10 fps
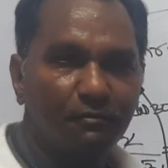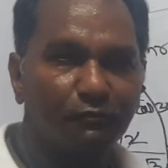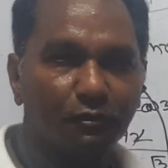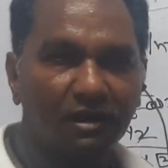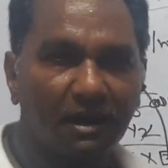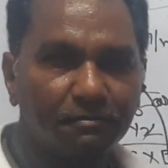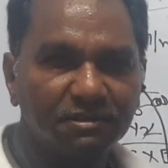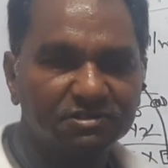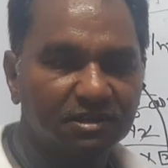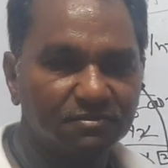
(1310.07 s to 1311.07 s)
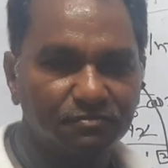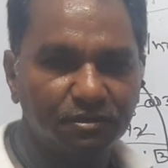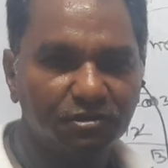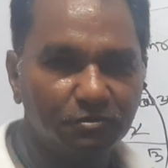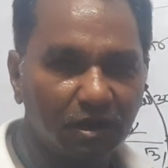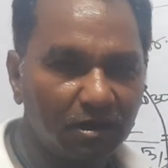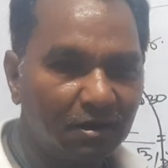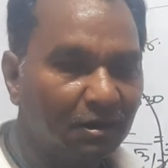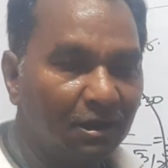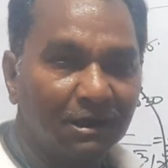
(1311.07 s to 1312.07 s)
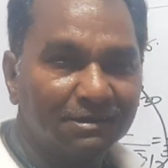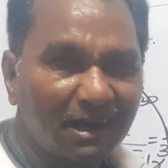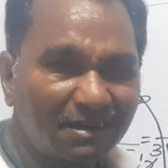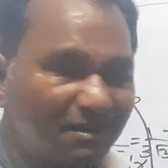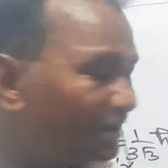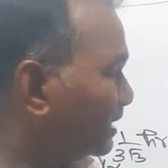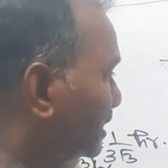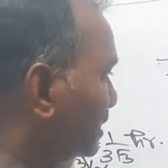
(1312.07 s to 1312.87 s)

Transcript: before, I discussed with you, that